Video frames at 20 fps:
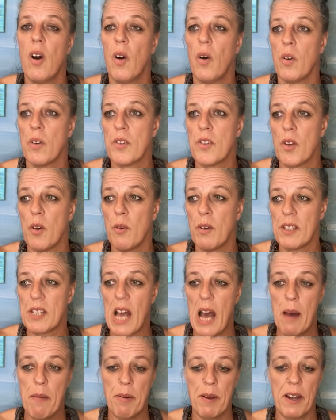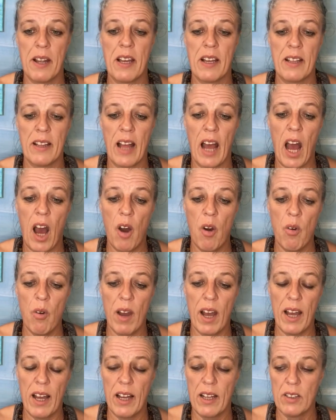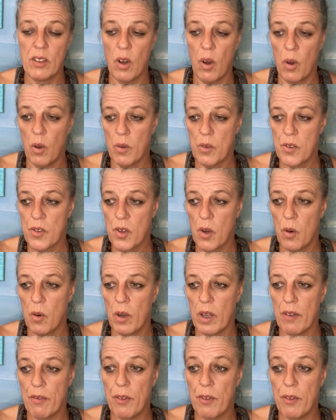also what's happening now, and also,